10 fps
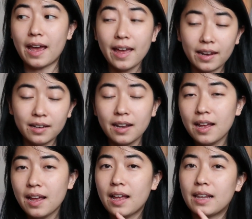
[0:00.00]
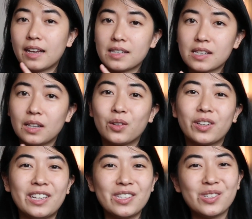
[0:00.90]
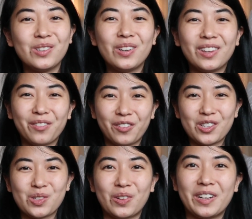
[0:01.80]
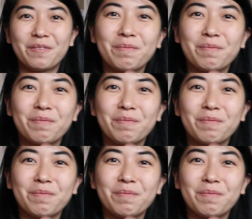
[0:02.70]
And let's look into the first one.